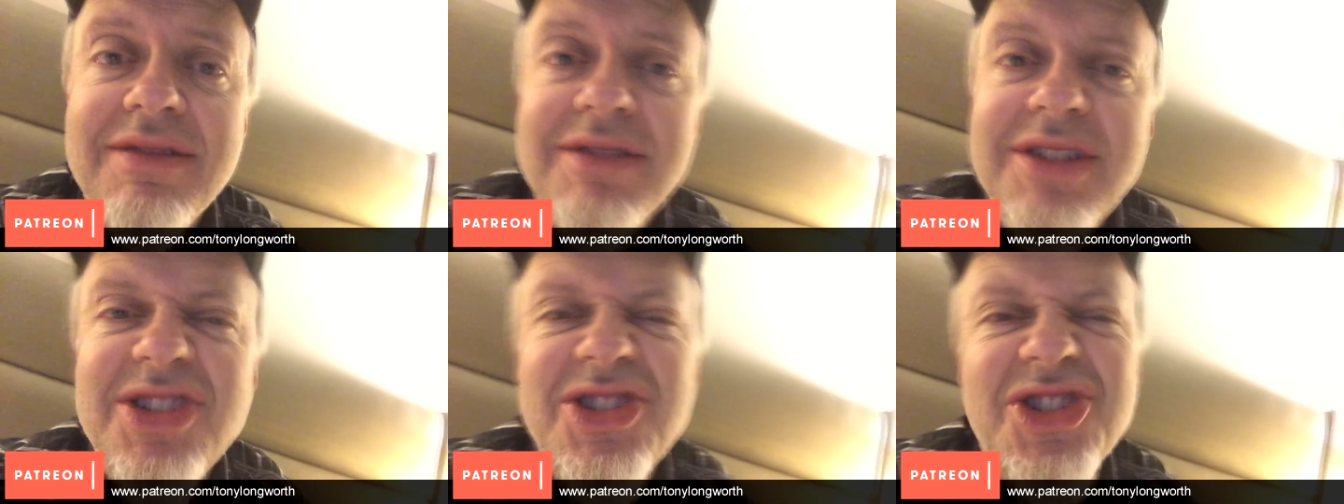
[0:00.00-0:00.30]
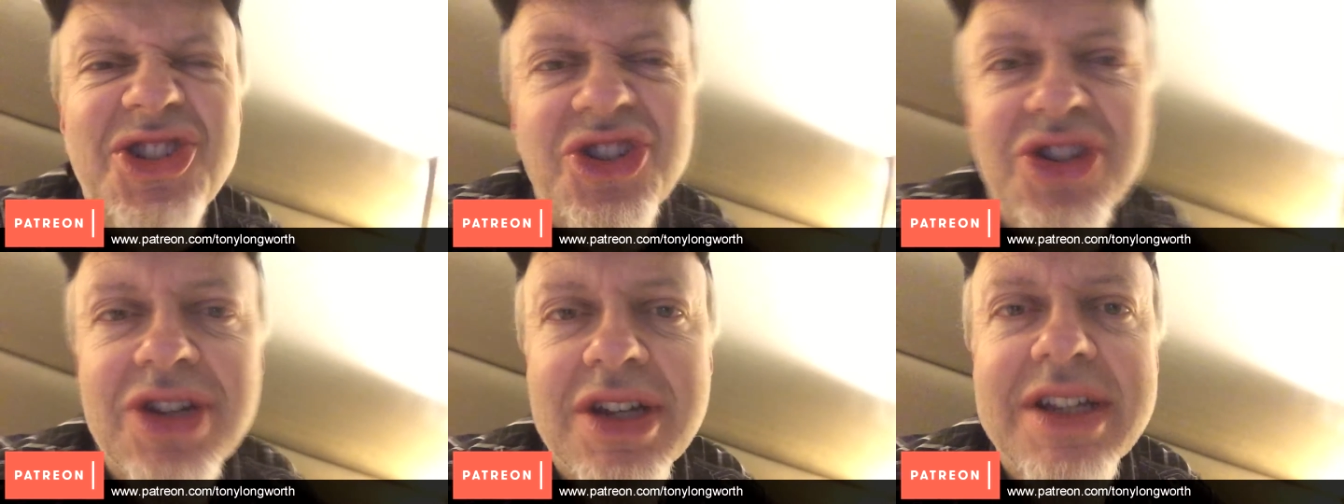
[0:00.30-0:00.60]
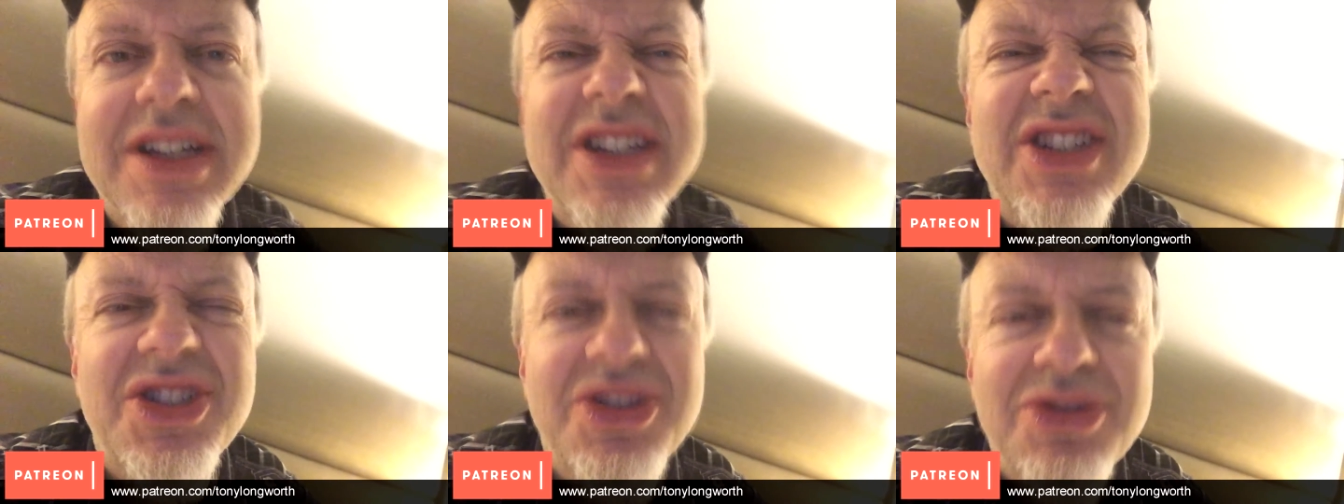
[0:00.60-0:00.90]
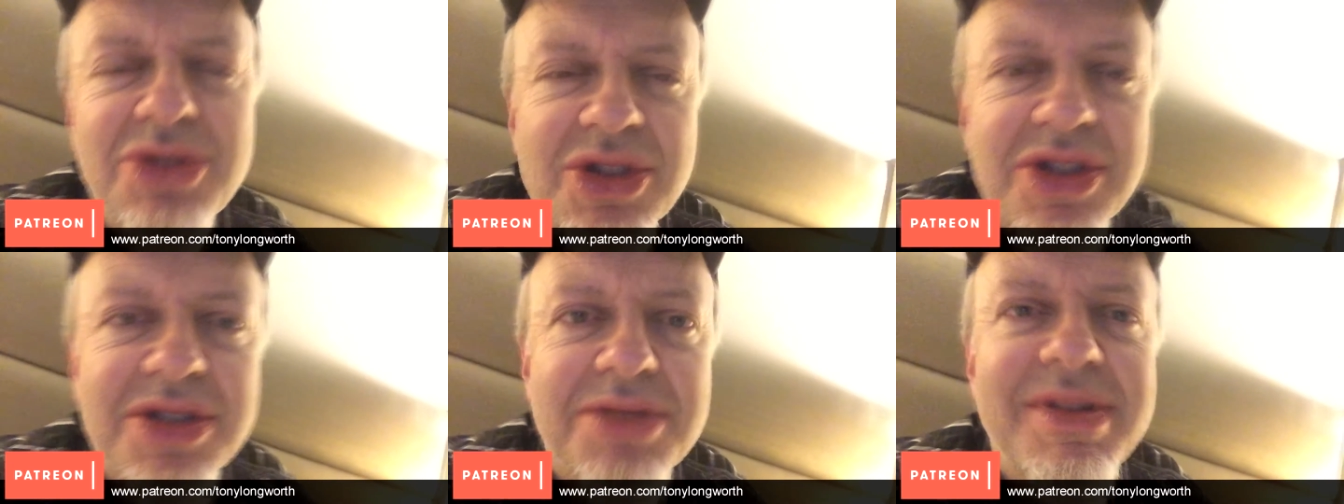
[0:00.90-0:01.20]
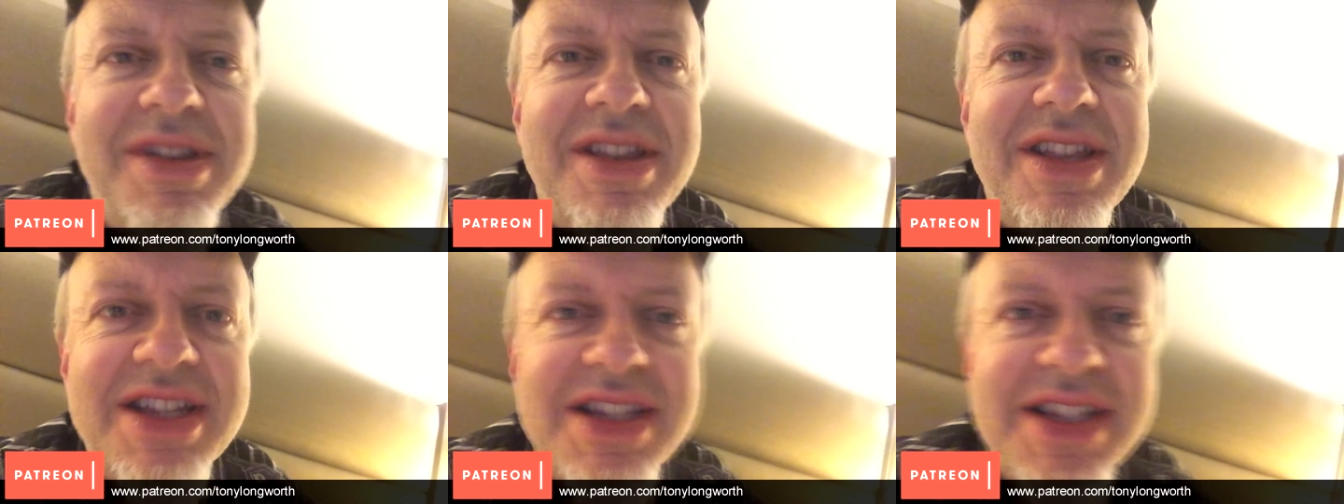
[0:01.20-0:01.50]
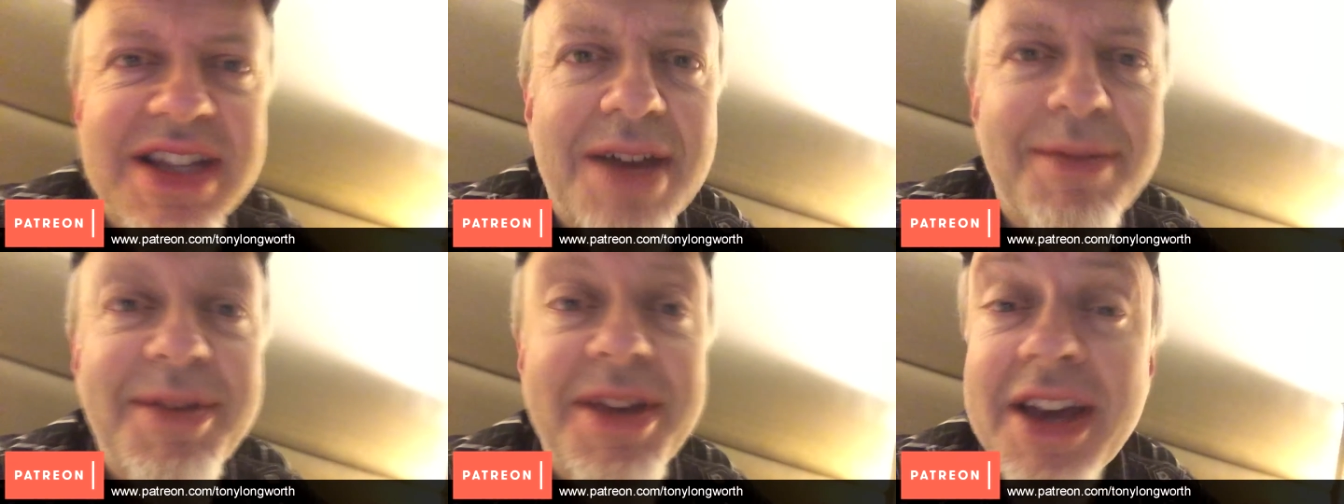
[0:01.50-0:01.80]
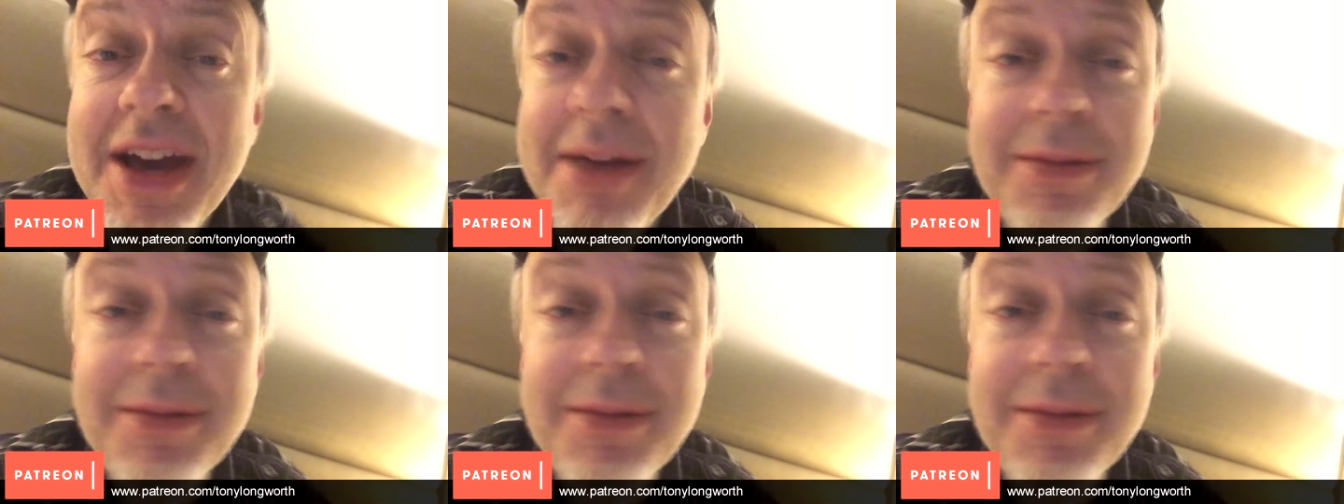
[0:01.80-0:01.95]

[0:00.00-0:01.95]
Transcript: you should at least do something this time of year.